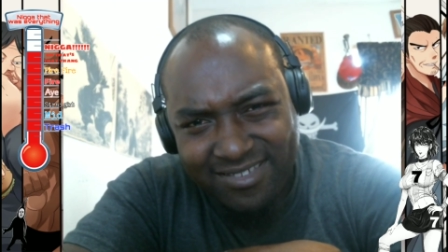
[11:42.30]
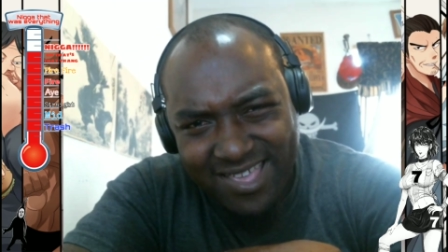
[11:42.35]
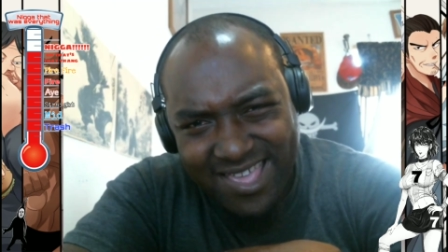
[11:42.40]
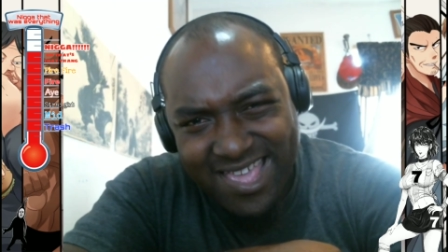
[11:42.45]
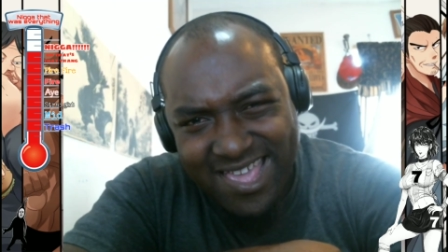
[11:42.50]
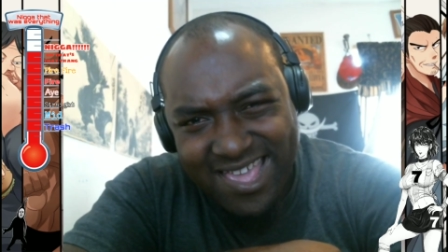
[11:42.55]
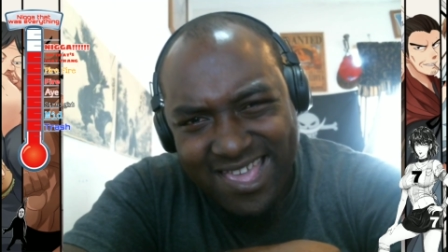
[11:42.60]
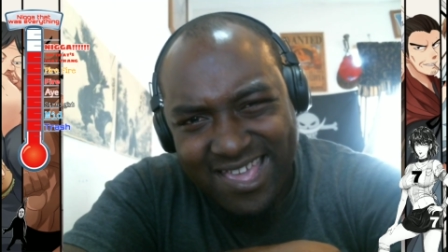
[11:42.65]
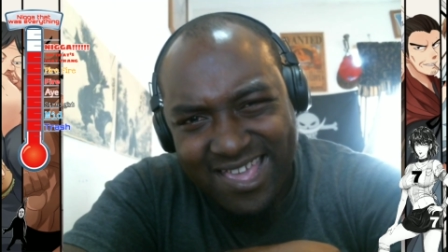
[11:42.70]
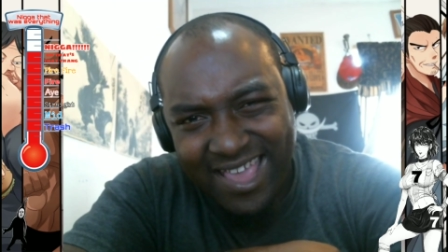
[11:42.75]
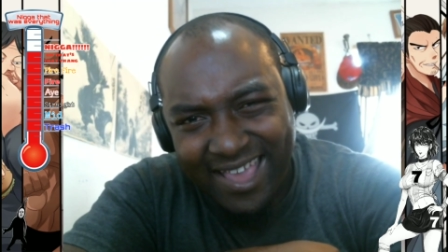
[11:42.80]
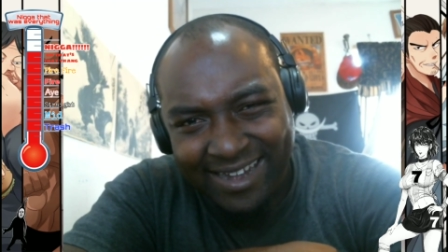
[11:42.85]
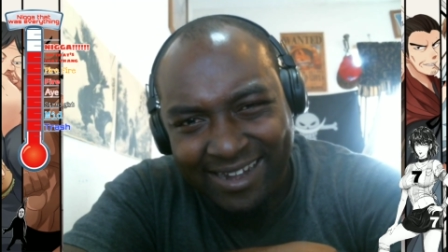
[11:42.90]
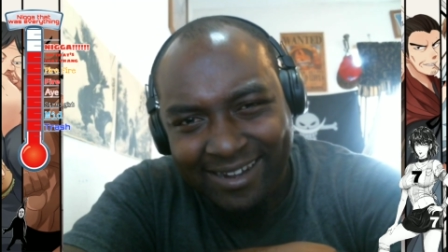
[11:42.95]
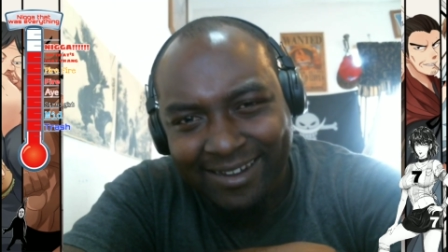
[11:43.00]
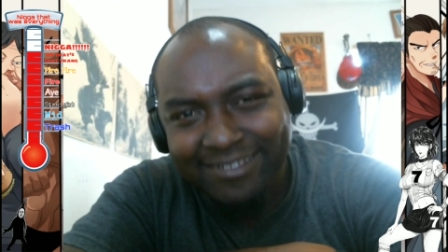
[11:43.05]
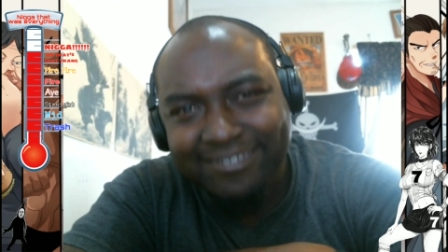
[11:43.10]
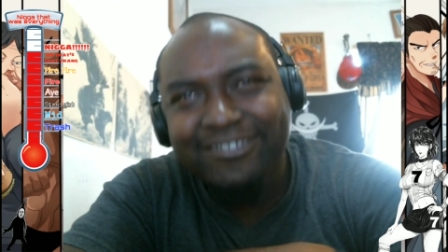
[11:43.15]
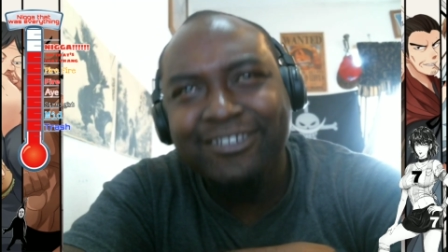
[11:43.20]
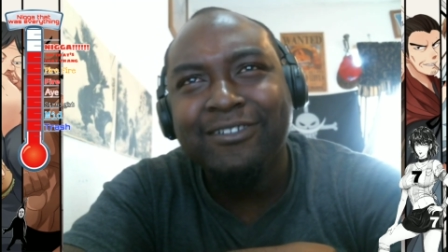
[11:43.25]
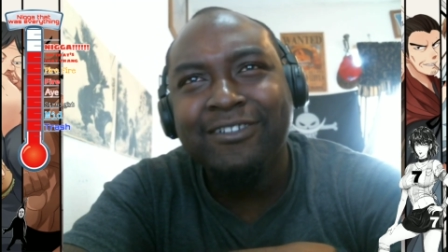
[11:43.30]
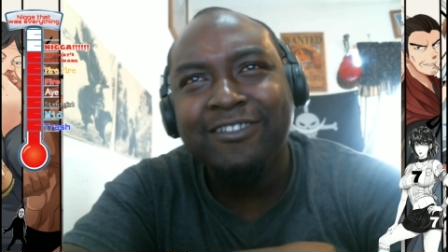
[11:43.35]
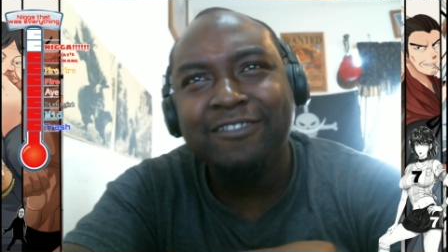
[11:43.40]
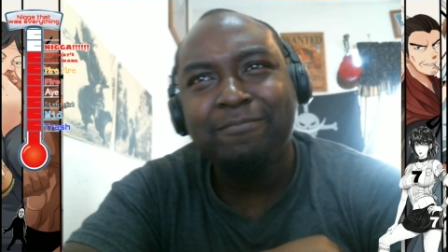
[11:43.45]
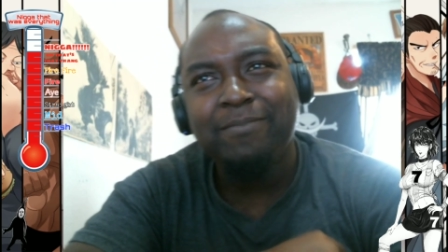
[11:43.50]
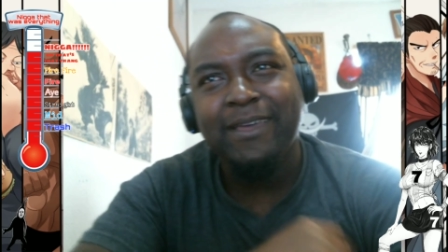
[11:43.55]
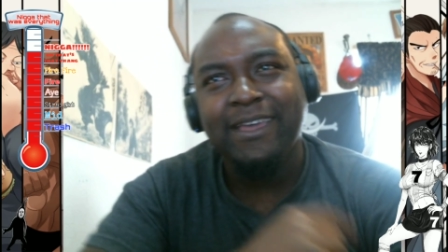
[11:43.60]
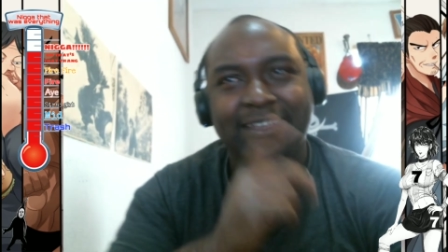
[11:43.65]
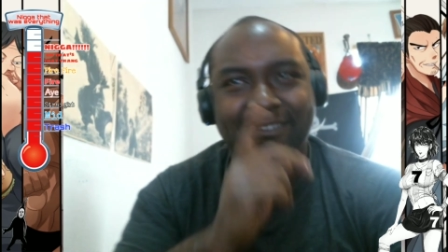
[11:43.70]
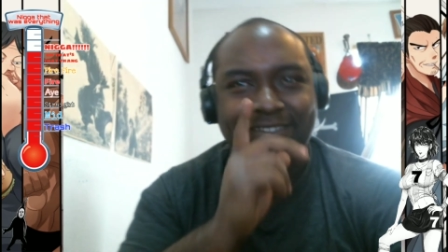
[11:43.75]
Yeah, let's turn this
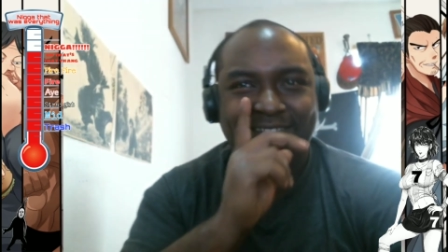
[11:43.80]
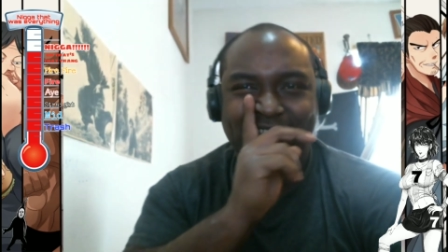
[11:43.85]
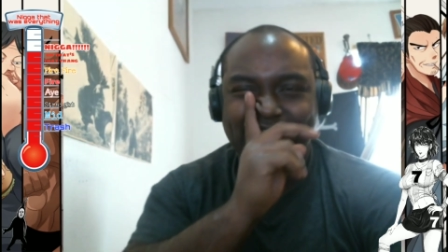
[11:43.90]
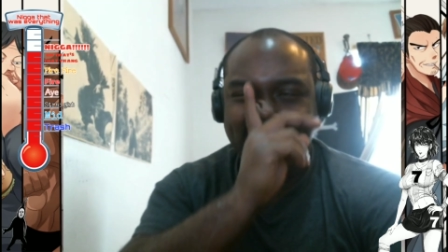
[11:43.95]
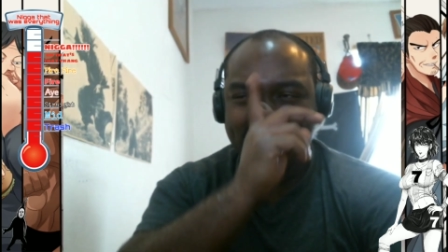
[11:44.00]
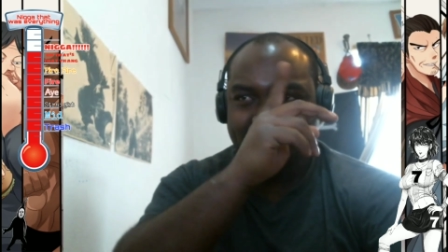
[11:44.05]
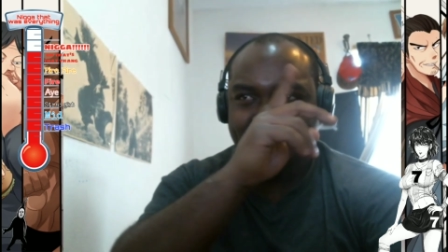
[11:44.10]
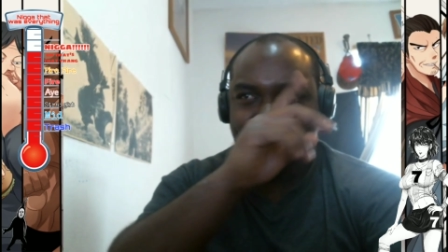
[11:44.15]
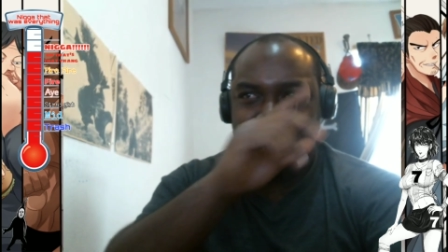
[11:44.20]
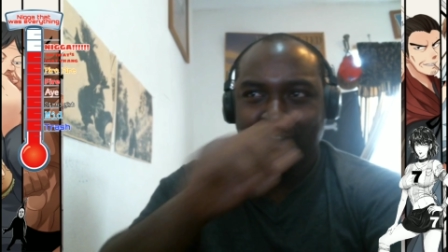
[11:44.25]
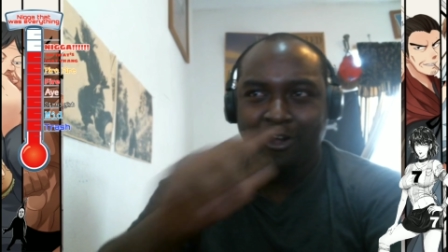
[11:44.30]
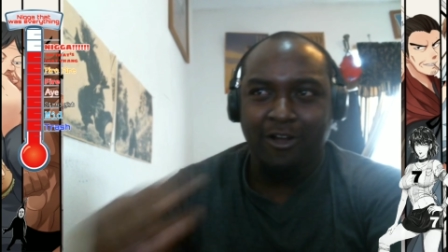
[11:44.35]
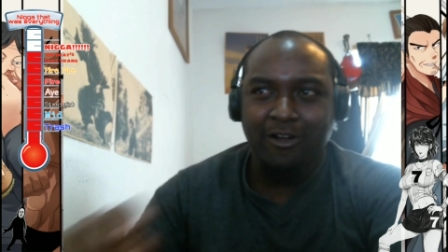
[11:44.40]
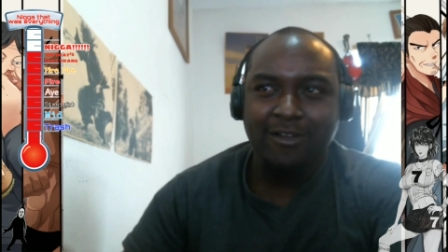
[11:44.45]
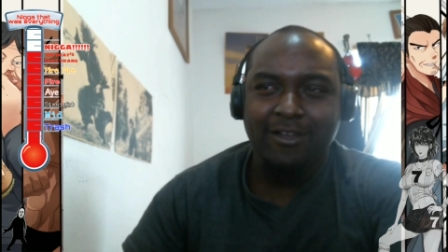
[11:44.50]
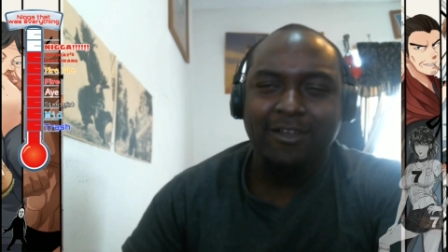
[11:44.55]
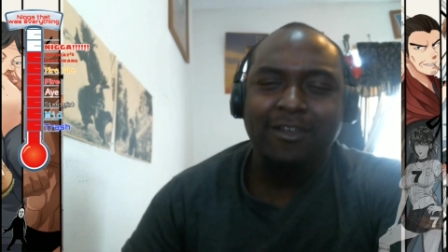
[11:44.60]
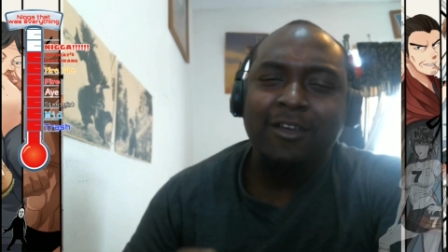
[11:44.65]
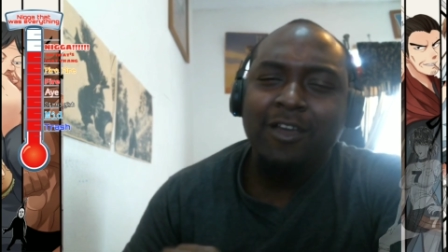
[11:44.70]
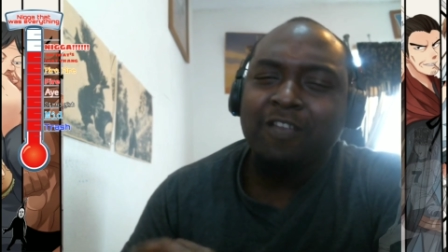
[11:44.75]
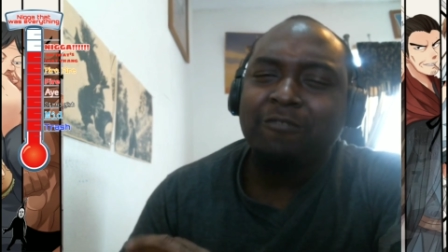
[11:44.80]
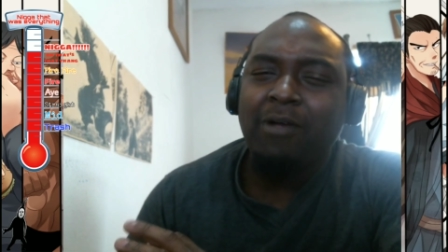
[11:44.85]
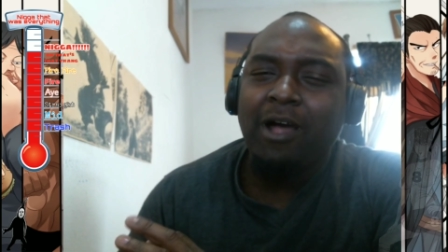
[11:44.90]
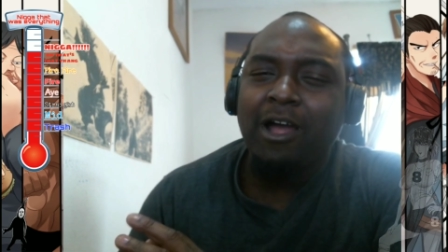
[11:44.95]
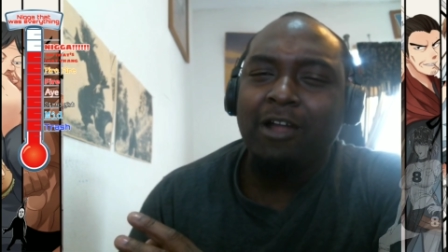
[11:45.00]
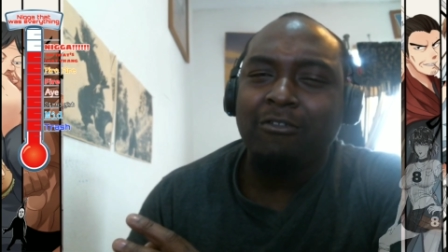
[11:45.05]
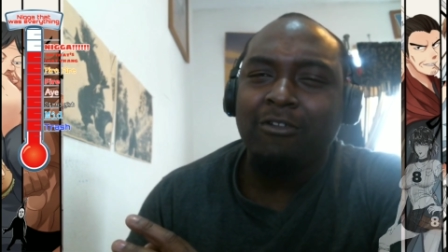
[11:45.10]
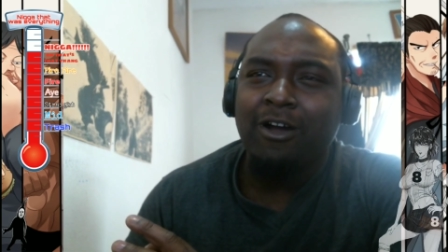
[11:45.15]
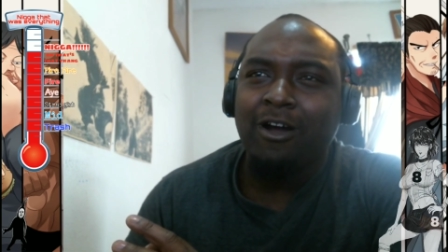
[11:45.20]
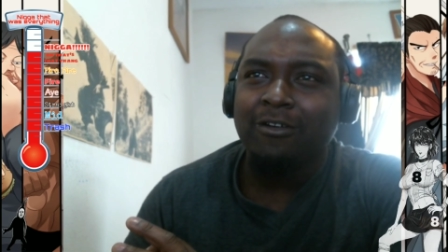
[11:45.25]
page and see if it's wrong. It's
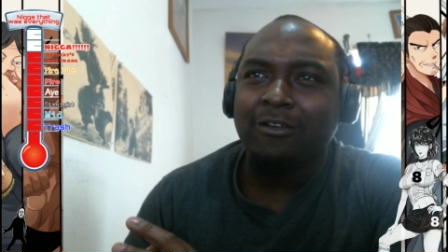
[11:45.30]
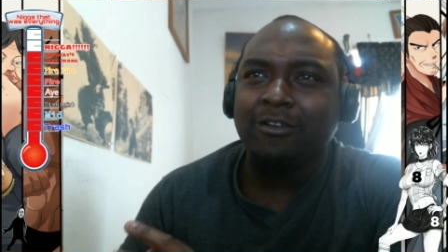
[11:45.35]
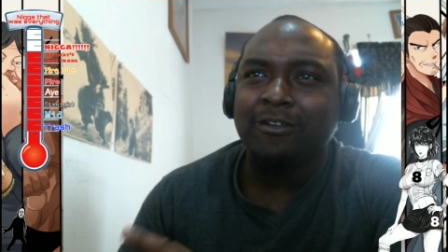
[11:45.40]
probably wrong.